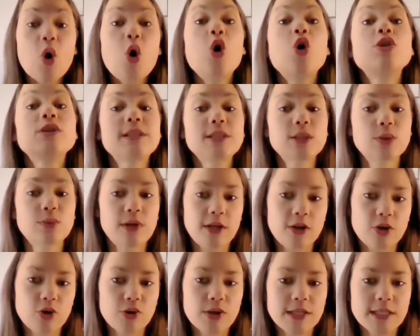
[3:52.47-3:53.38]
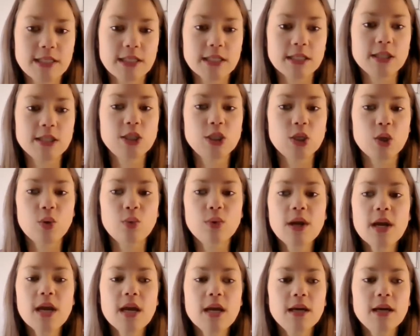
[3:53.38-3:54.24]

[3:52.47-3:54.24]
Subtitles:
also increases. So